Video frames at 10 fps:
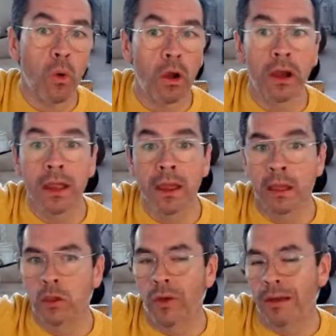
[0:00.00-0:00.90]

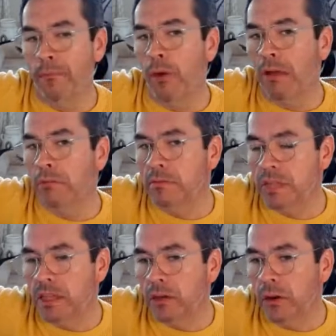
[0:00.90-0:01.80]
Or you have
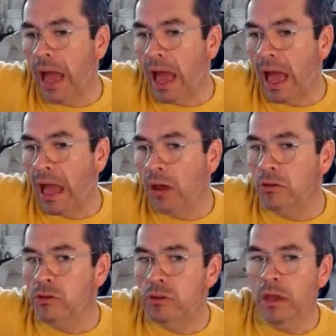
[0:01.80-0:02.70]
problems in your
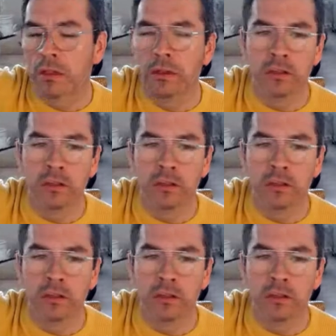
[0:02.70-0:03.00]
house,